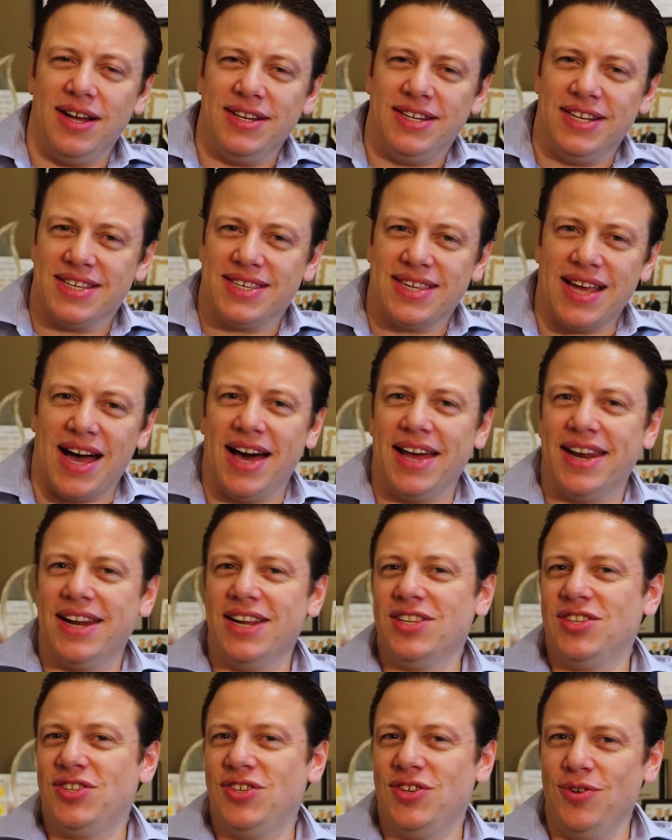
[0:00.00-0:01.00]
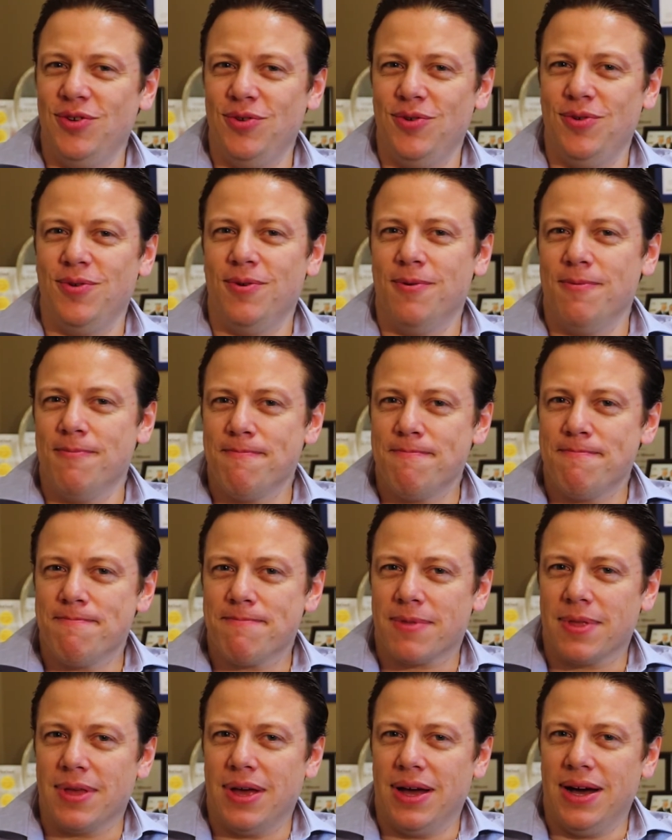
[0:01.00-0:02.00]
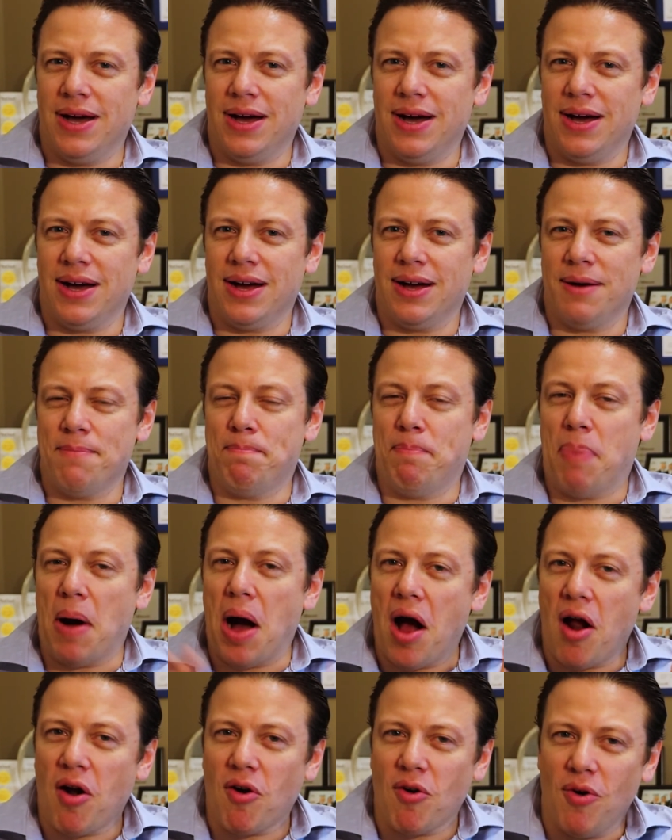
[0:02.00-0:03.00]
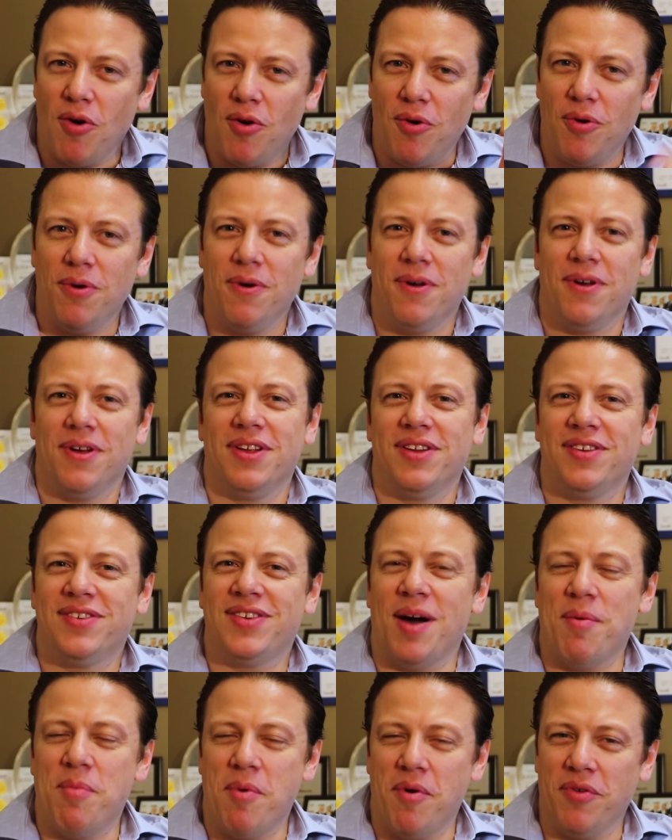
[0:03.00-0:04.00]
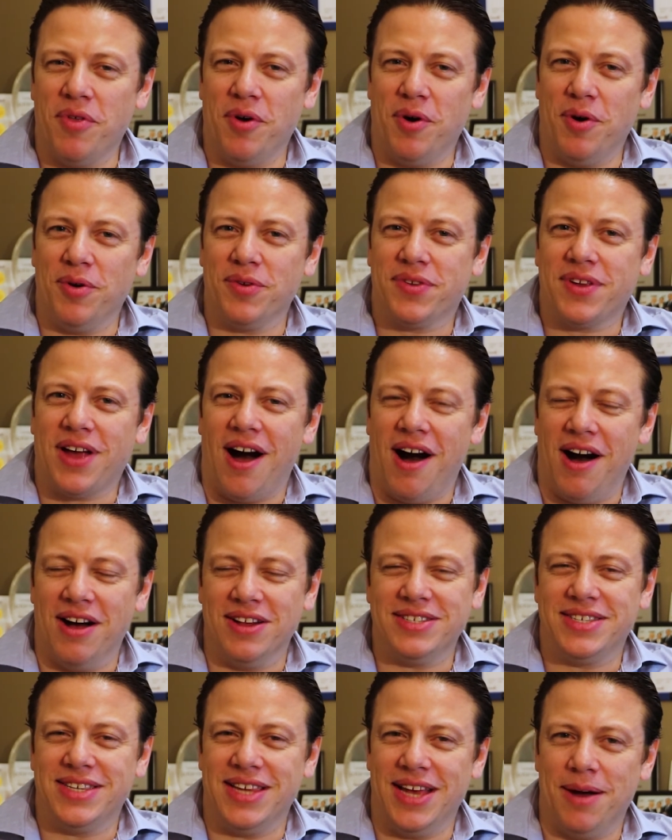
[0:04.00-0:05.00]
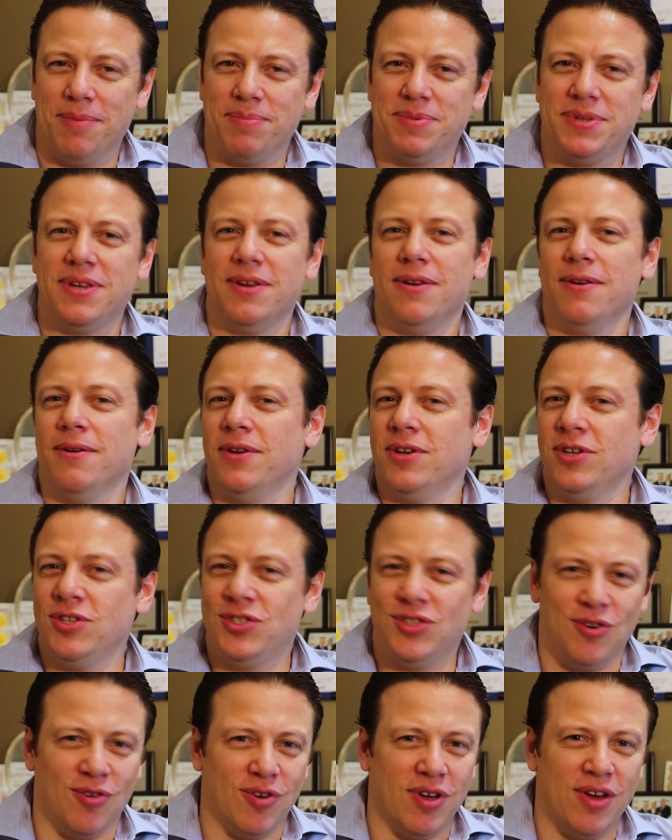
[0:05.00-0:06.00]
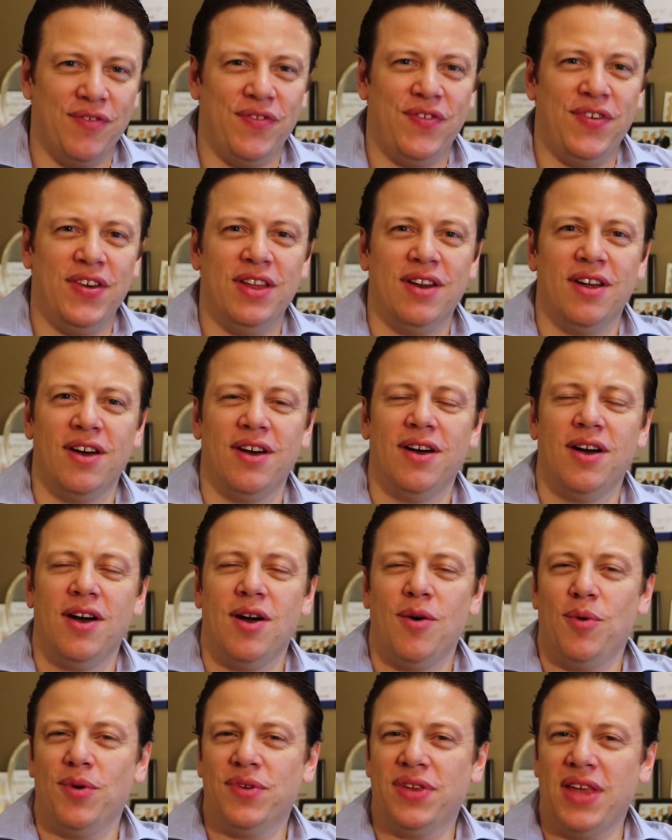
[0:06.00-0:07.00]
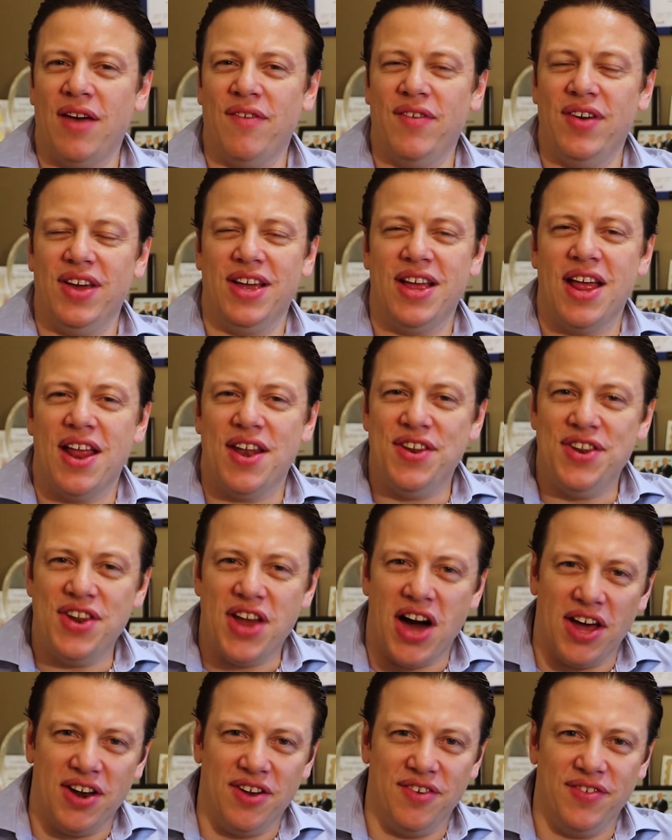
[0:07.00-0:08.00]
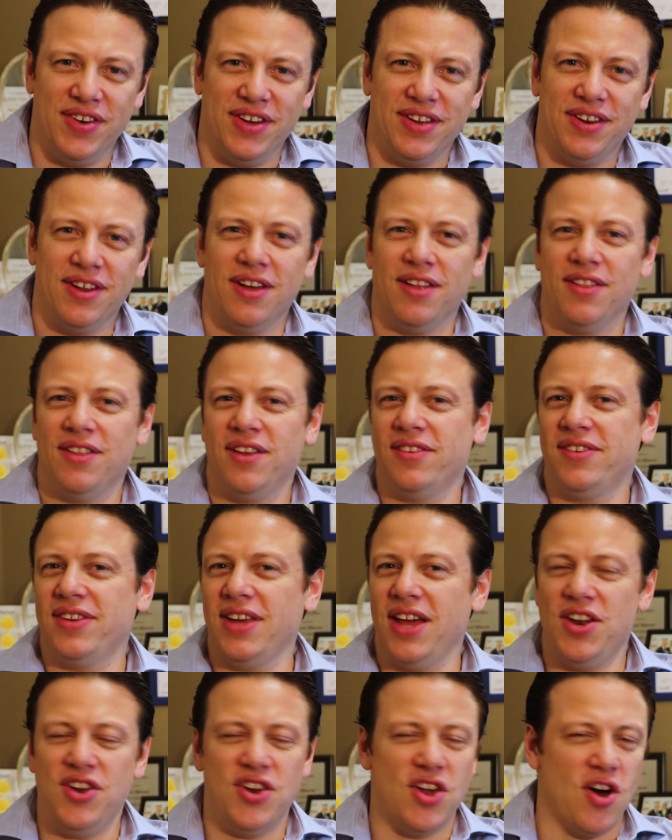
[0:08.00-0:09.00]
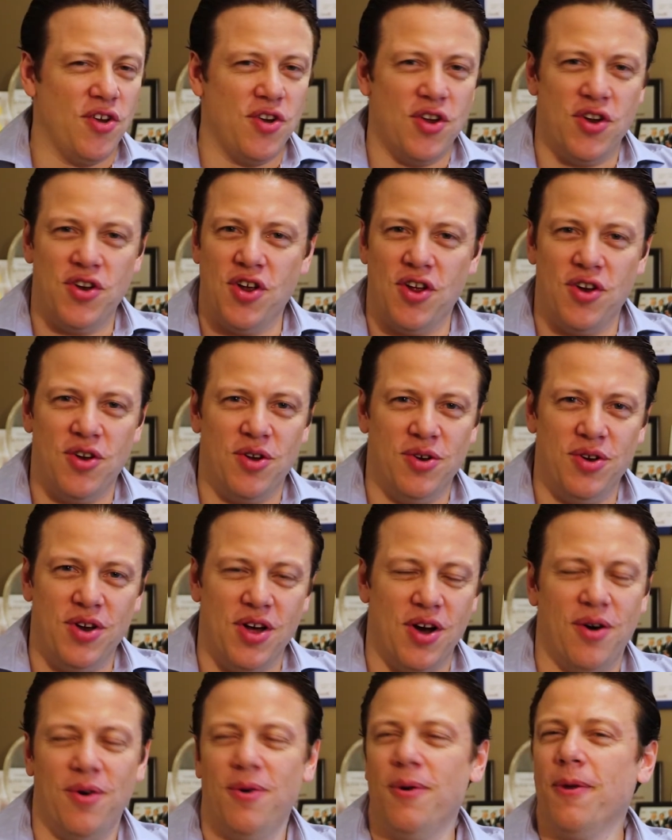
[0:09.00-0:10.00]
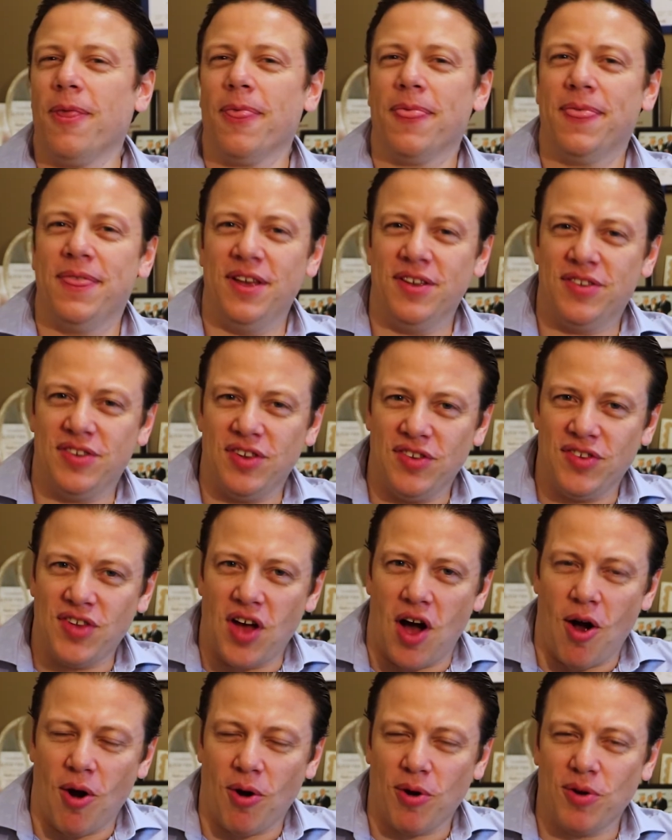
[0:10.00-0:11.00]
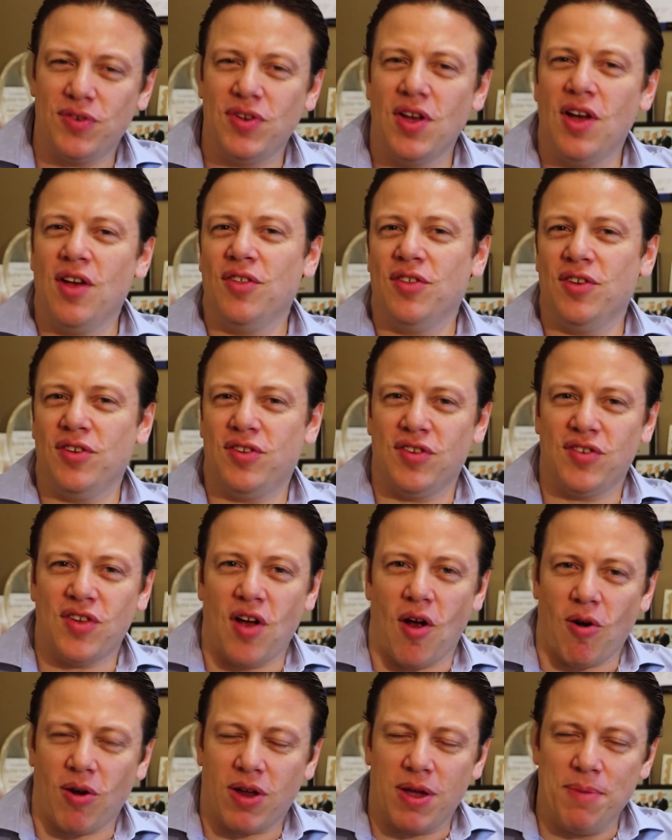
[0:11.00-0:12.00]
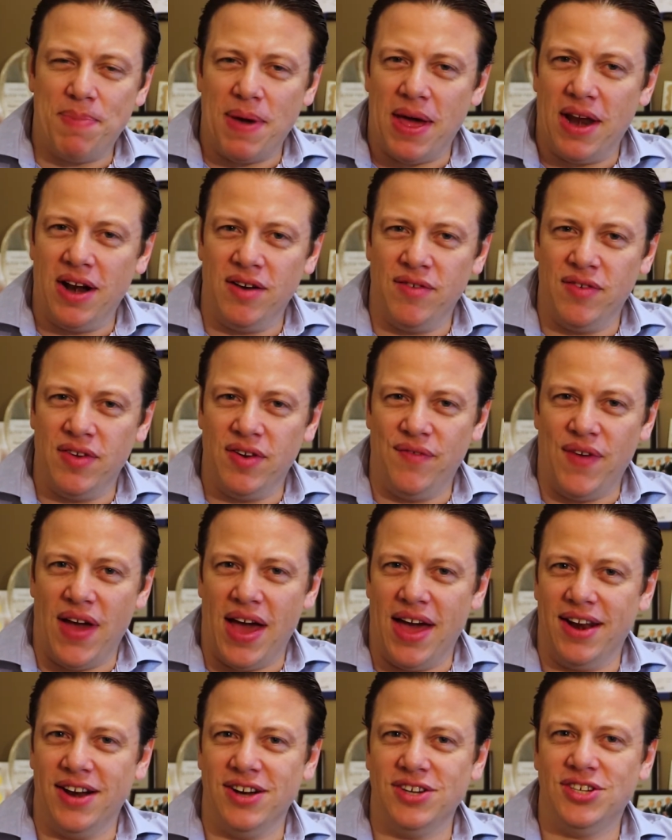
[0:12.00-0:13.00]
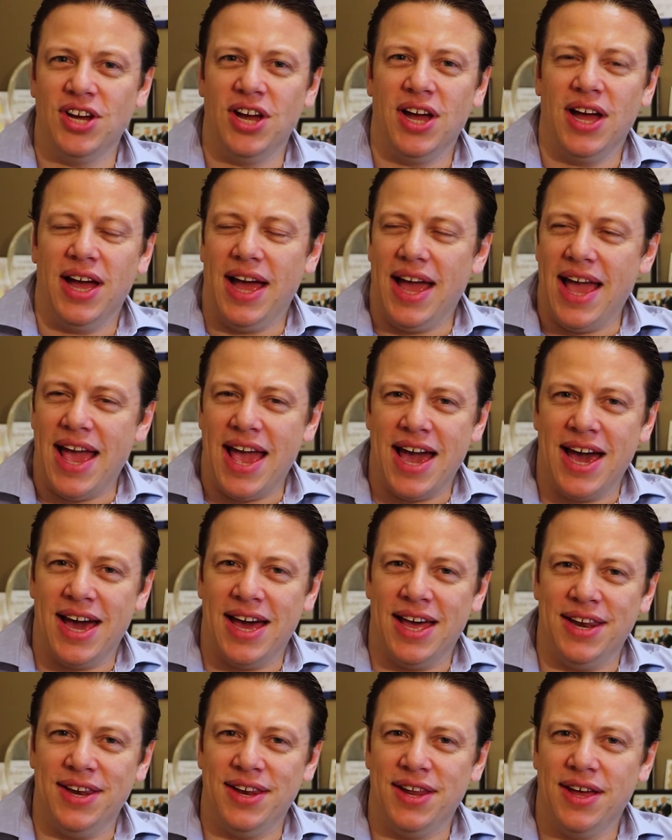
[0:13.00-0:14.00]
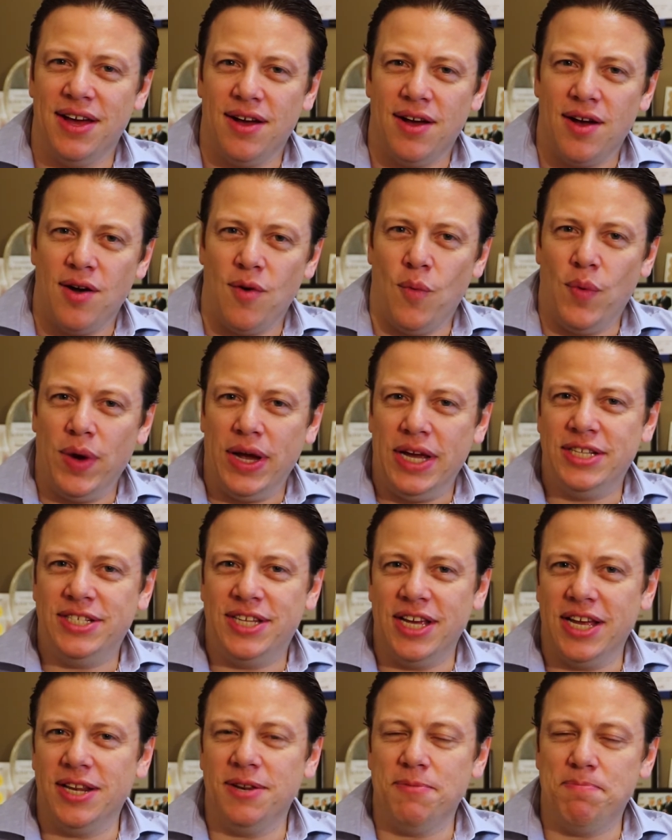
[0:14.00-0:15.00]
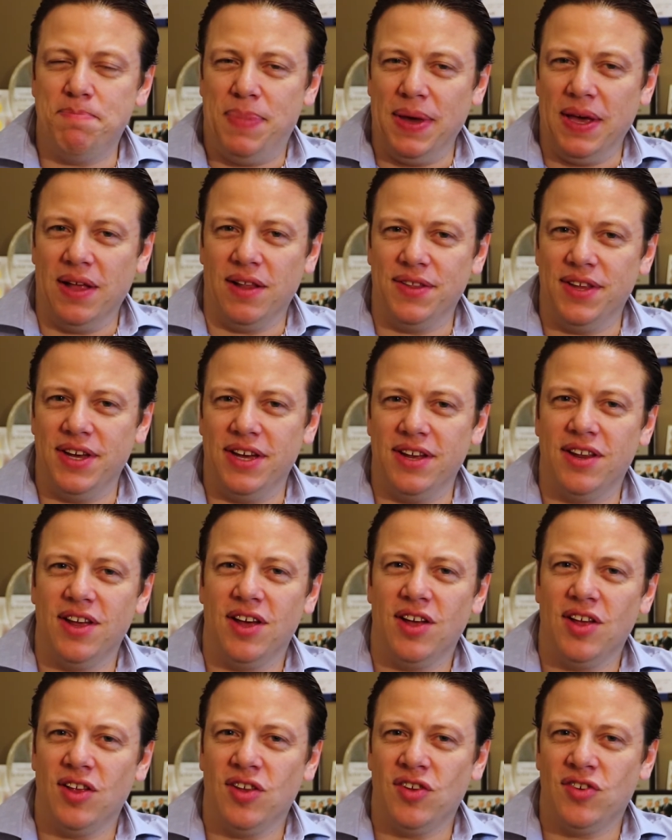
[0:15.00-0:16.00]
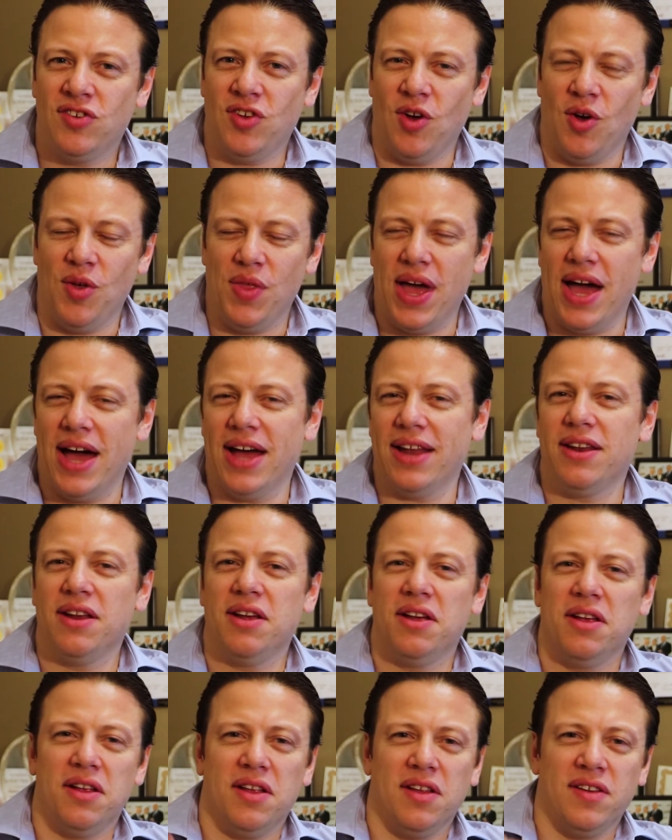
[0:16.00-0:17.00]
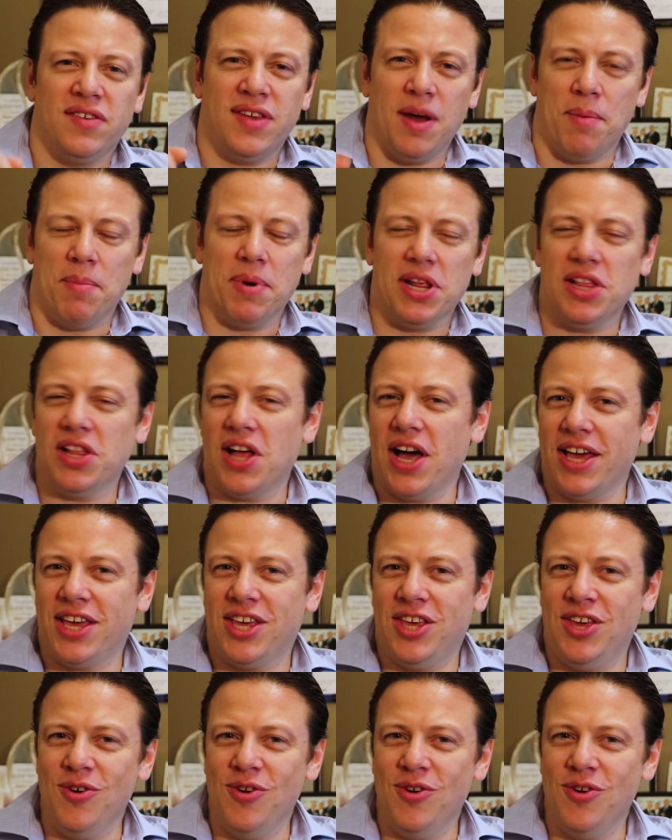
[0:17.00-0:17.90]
decided to borrow some of those concepts, Sugarfina was having none of it. They said, no. This is ours. This is our competitive advantage. And we didn't build it so that somebody like